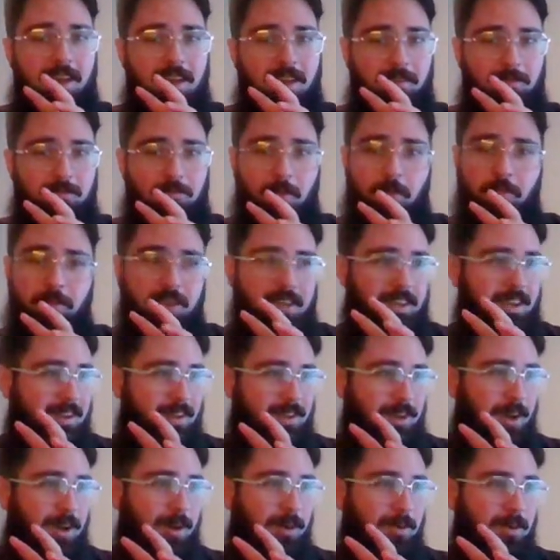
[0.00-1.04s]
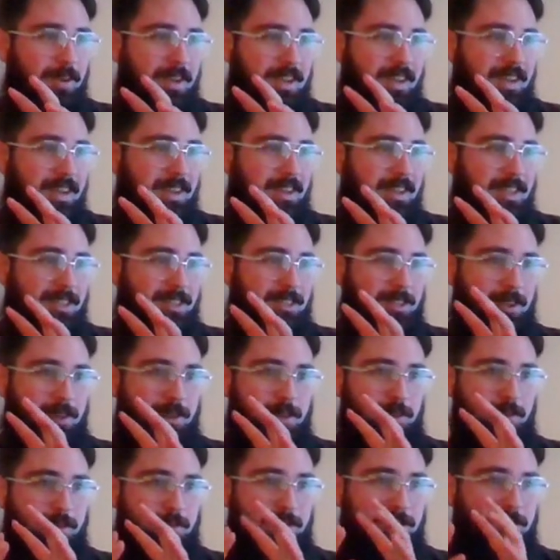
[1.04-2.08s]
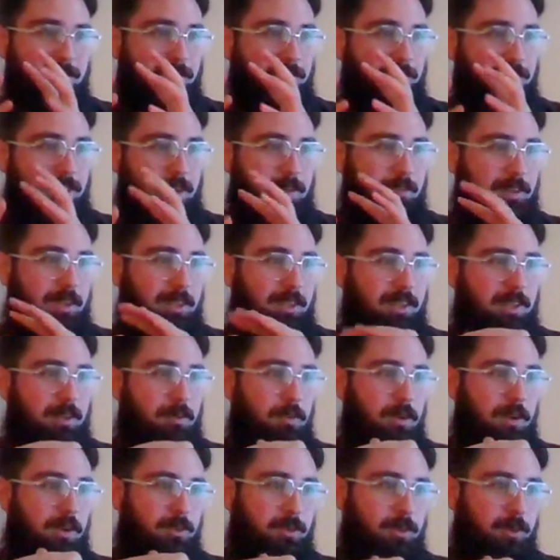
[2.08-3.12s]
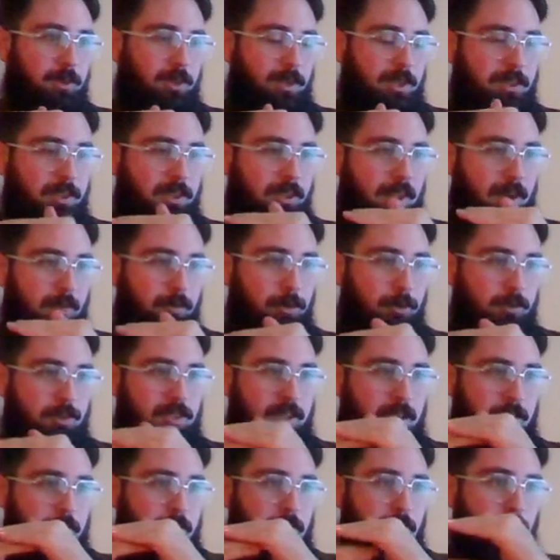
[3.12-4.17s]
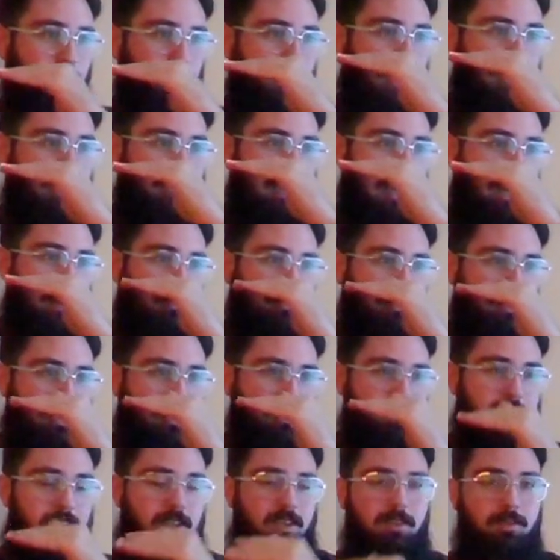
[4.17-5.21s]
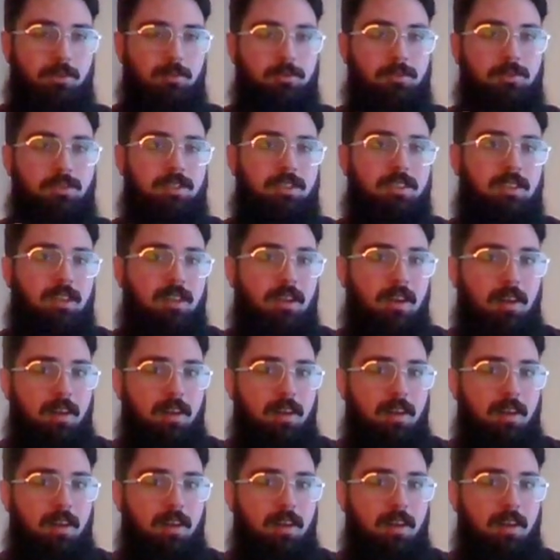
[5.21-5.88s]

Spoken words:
from the get-go. So you'll definitely want to look at the levels and break down these skills.